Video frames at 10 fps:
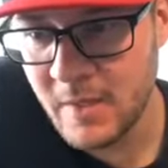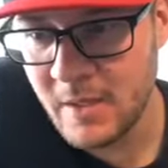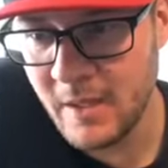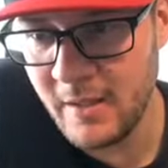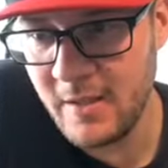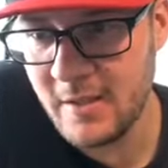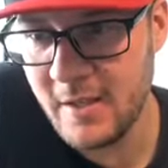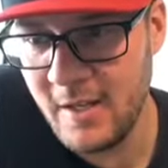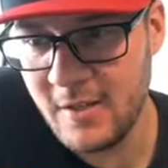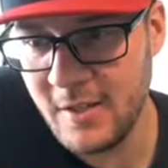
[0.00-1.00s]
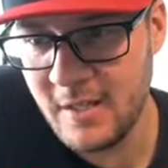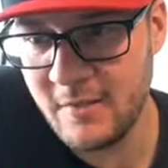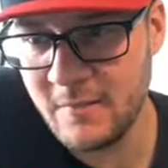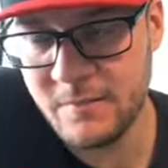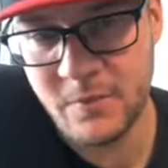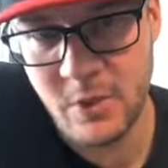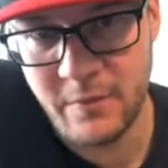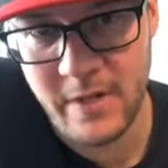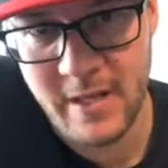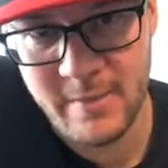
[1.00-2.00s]
And then the key thing for the
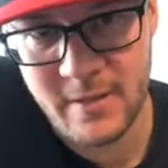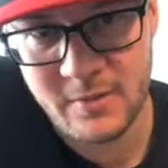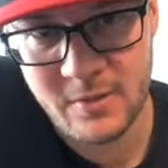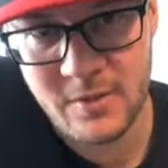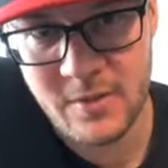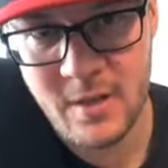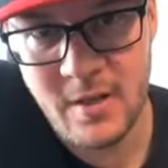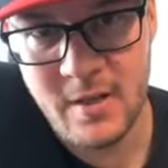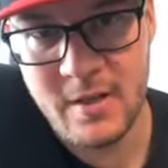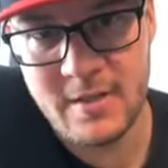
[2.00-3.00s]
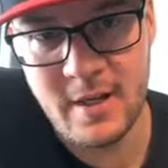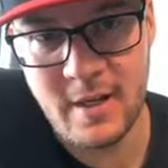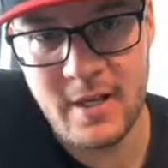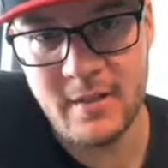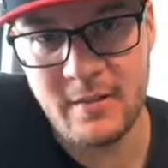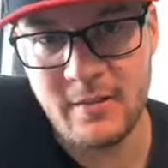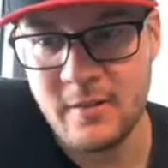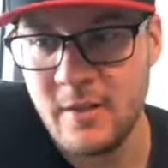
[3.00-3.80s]
Flameouts is the idle.